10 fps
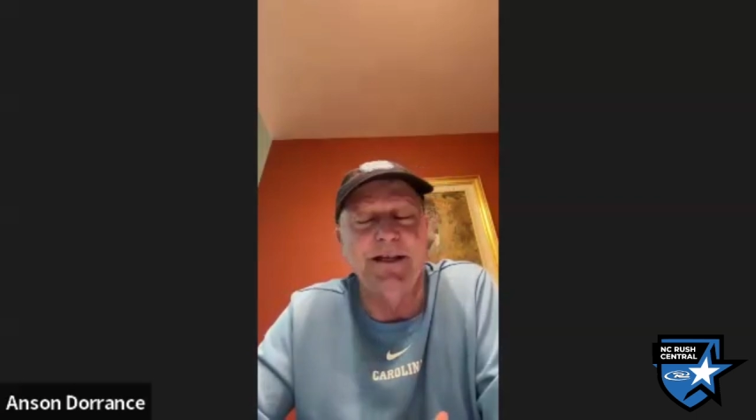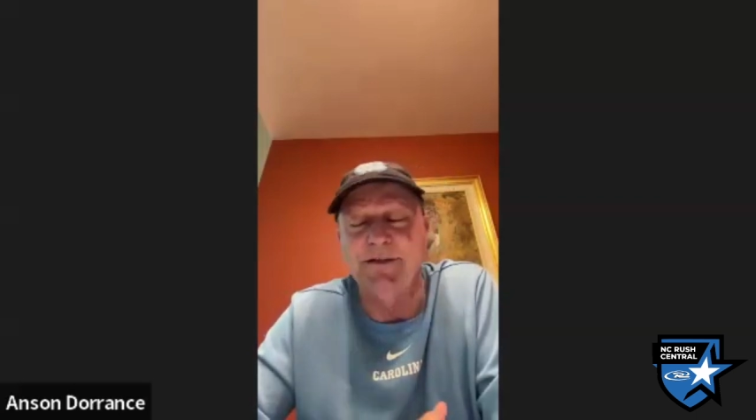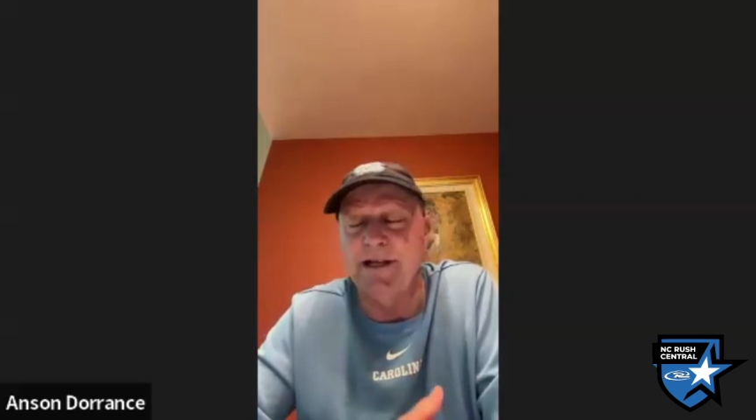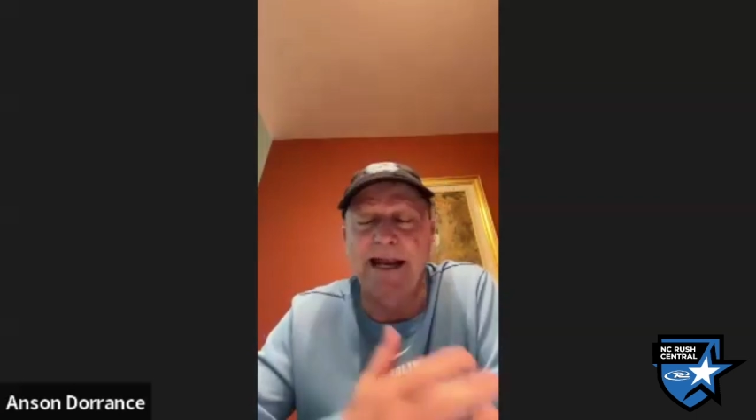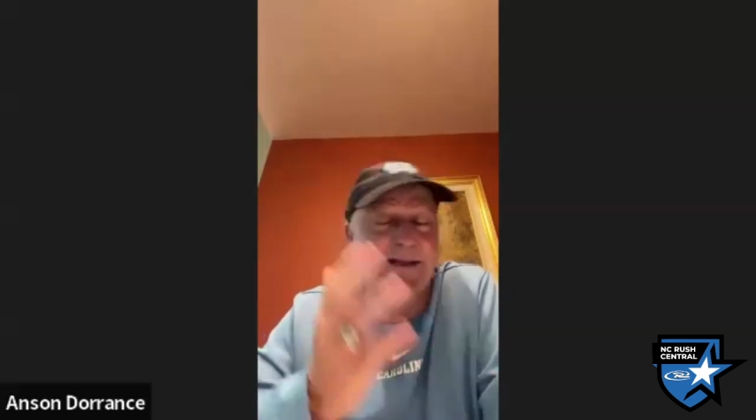And
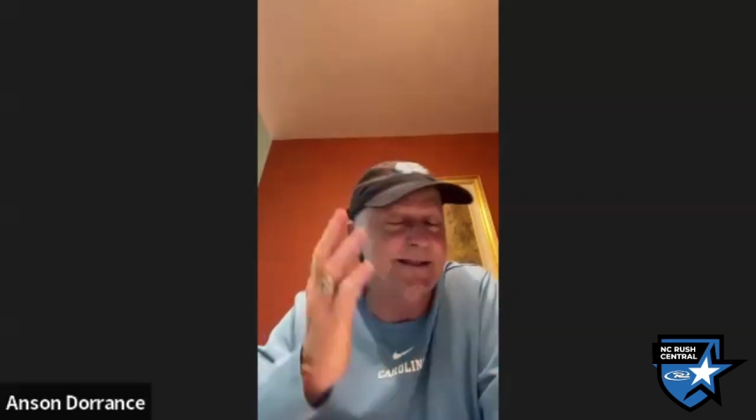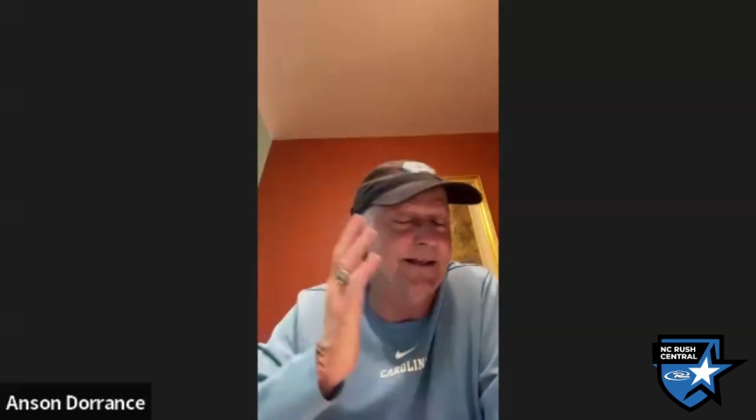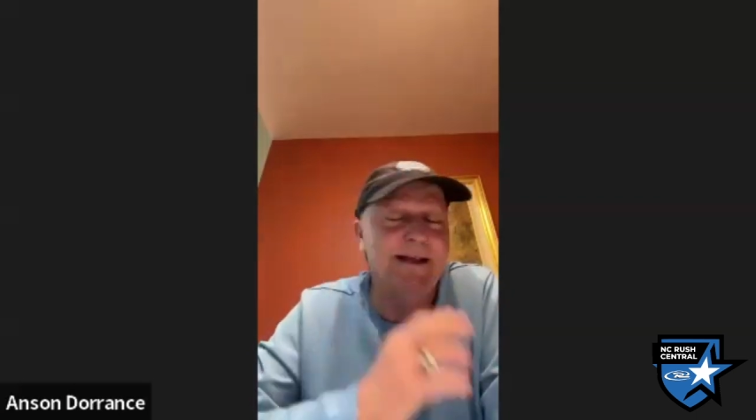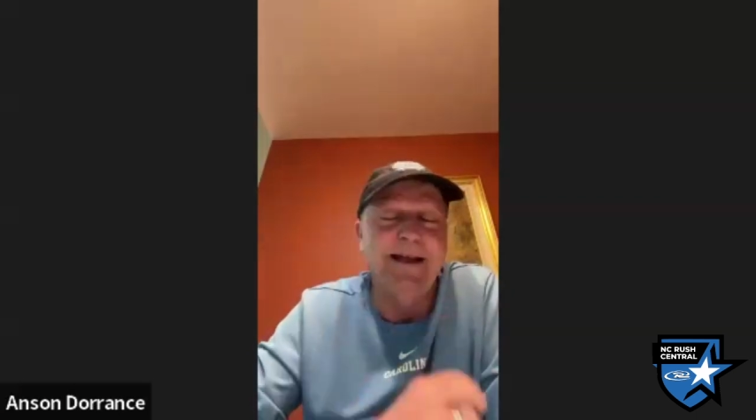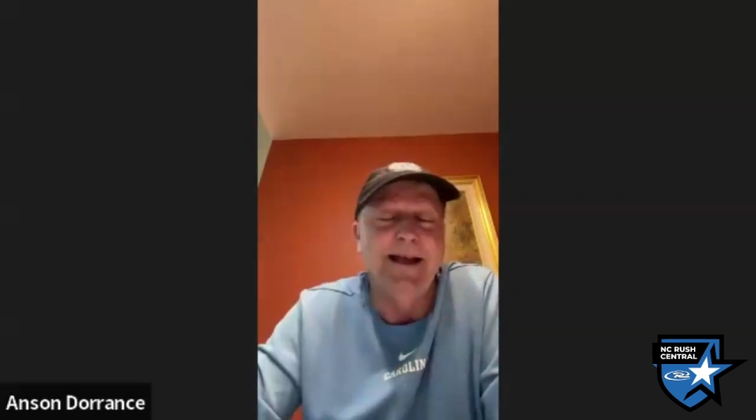he said,
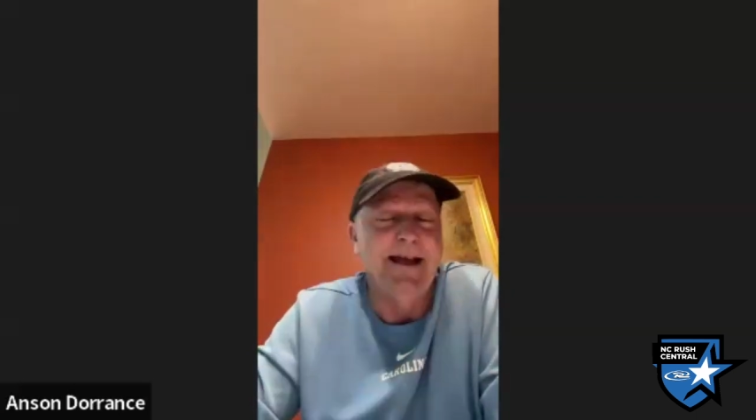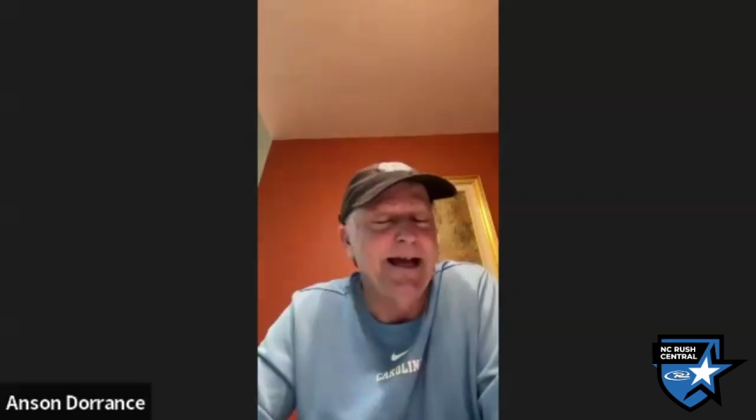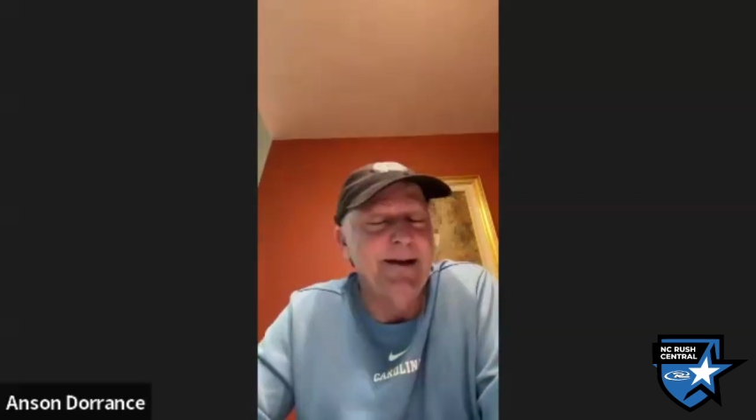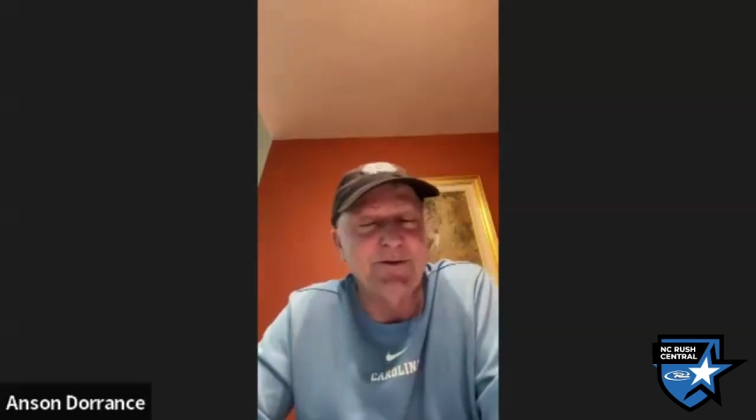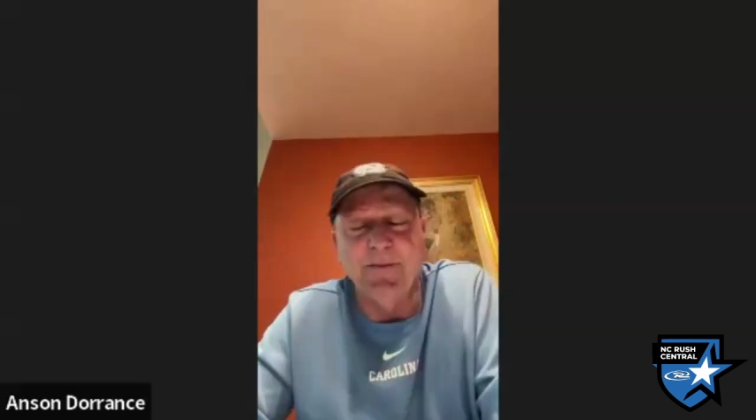Anson,
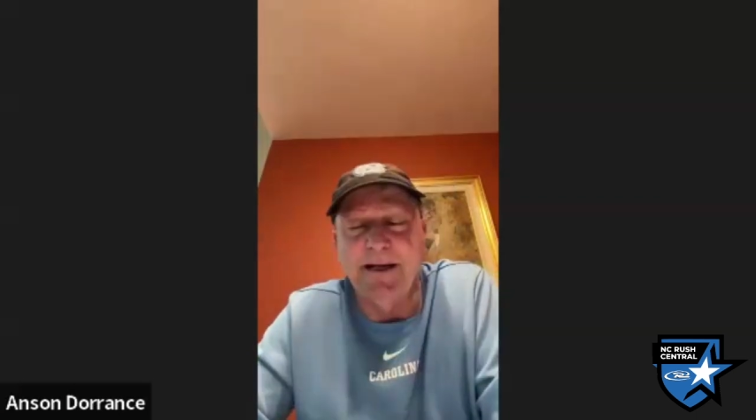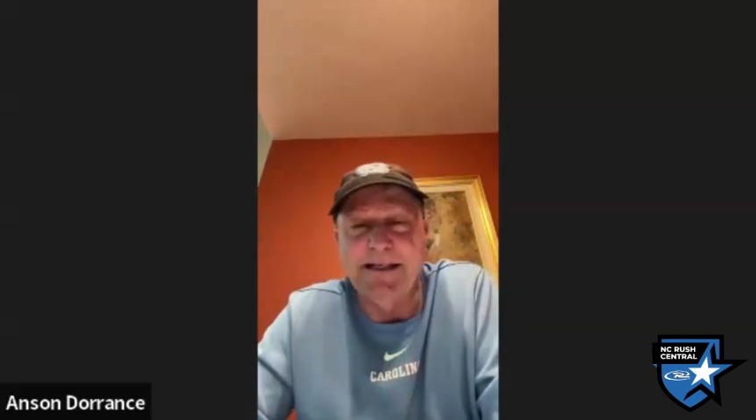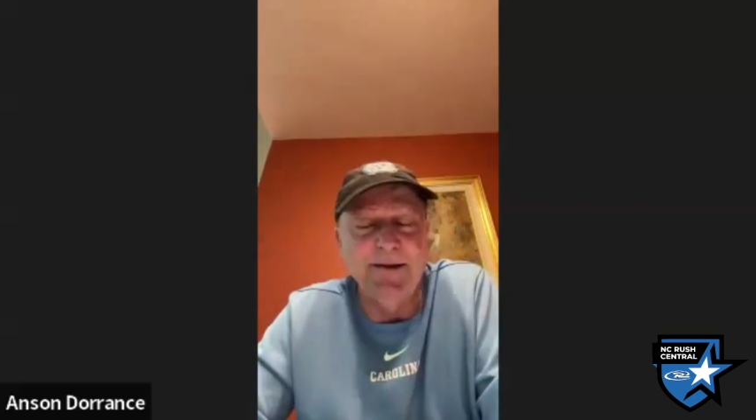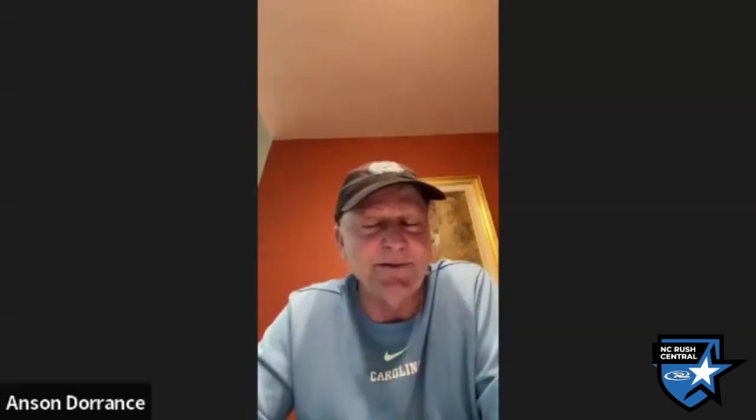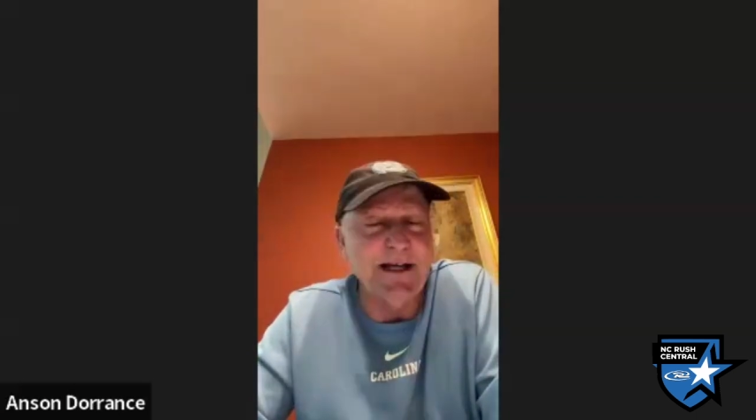I'm sorry, my
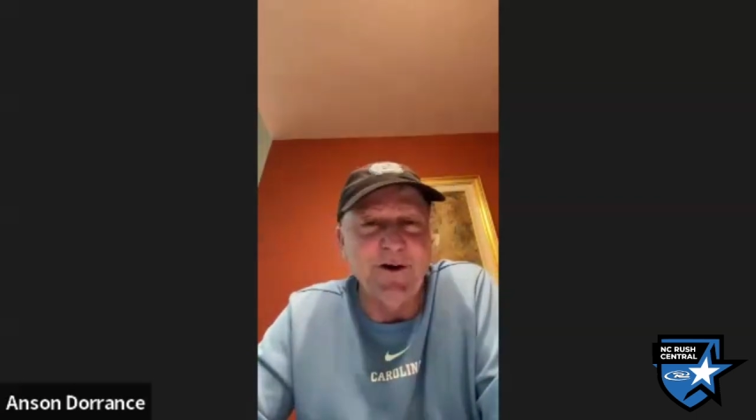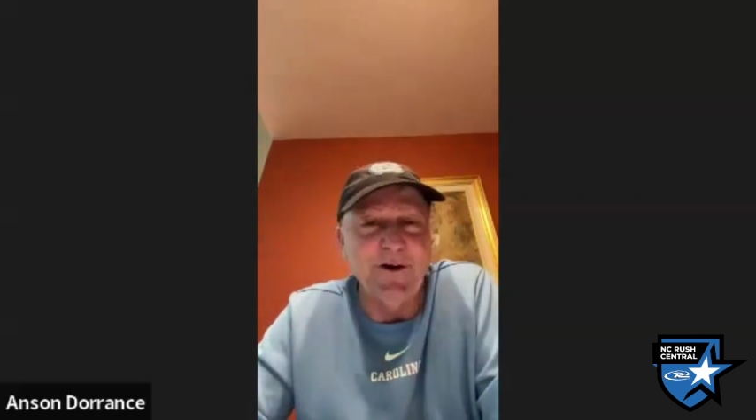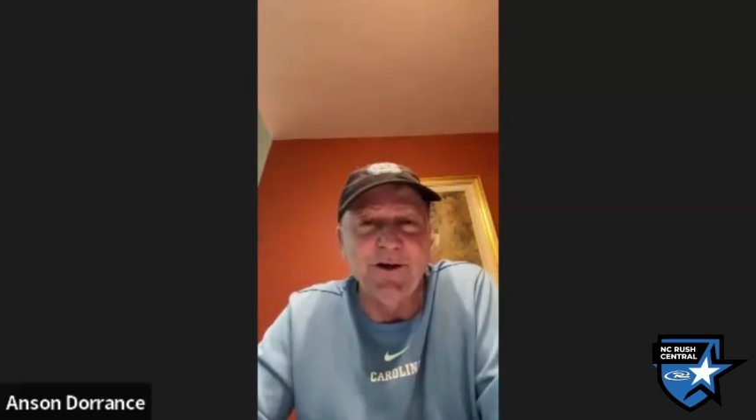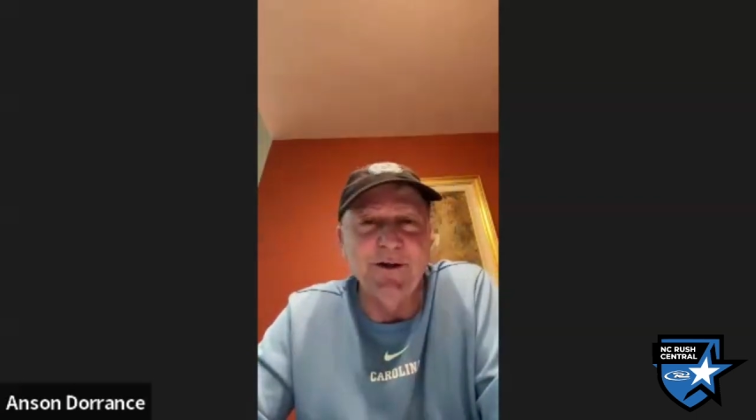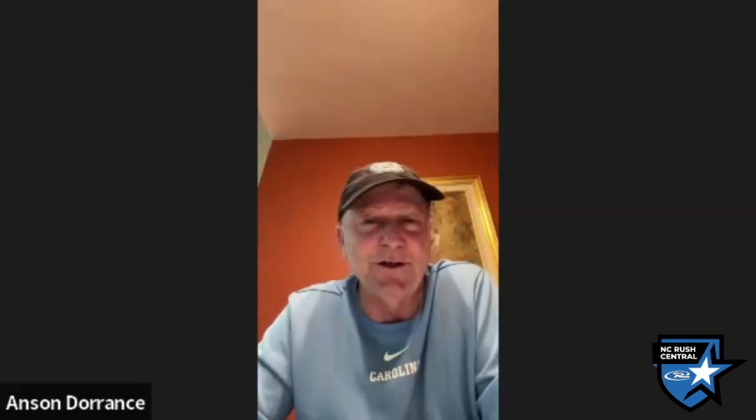team's not
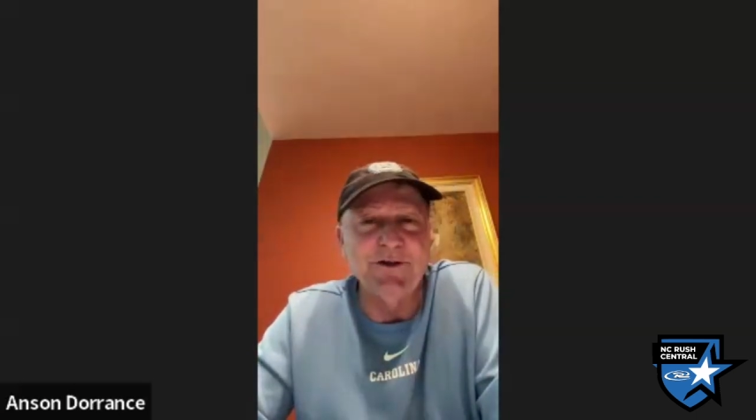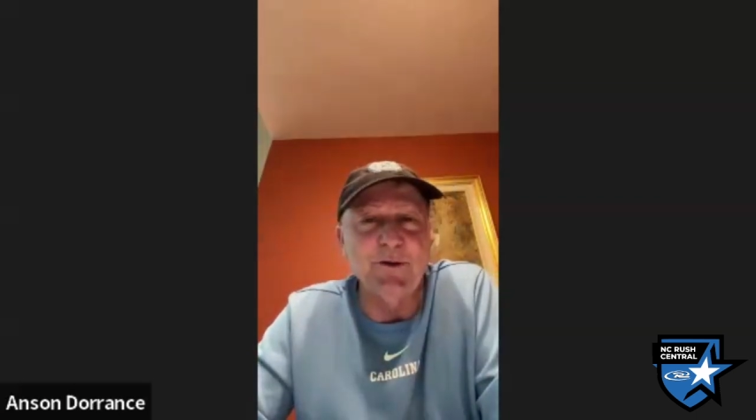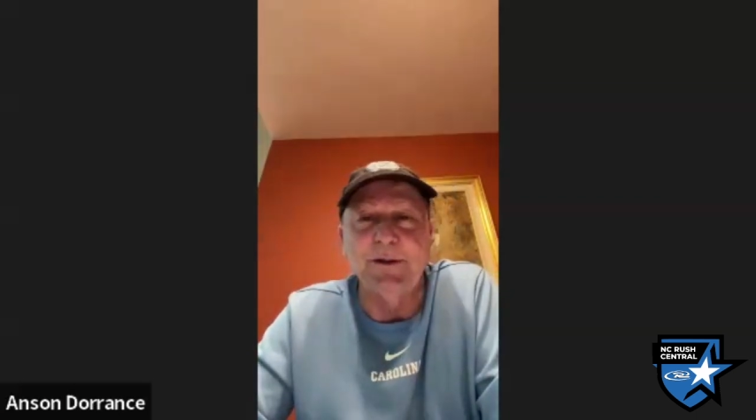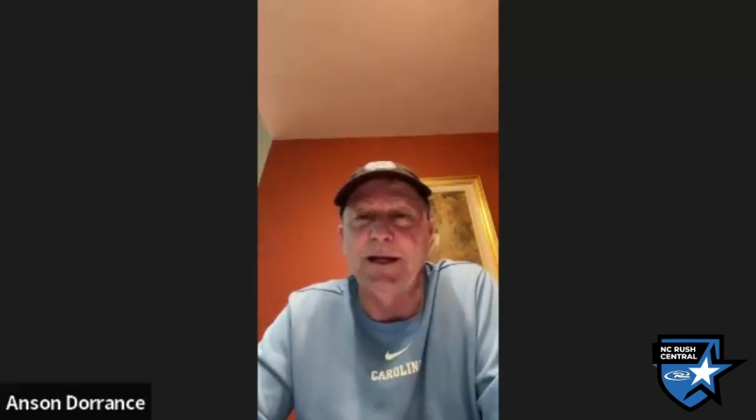very good this year.